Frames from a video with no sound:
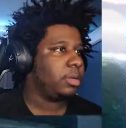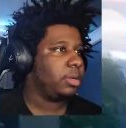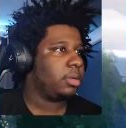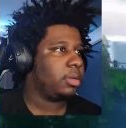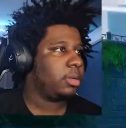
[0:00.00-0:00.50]

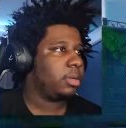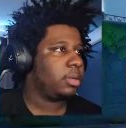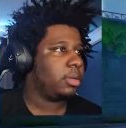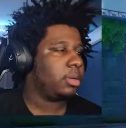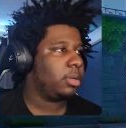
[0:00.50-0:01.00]

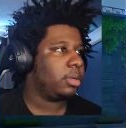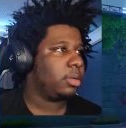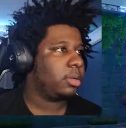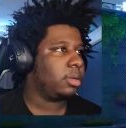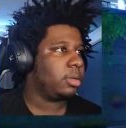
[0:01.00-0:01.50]

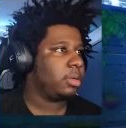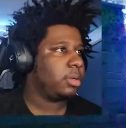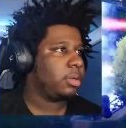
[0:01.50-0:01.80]
No one is speaking in this clip.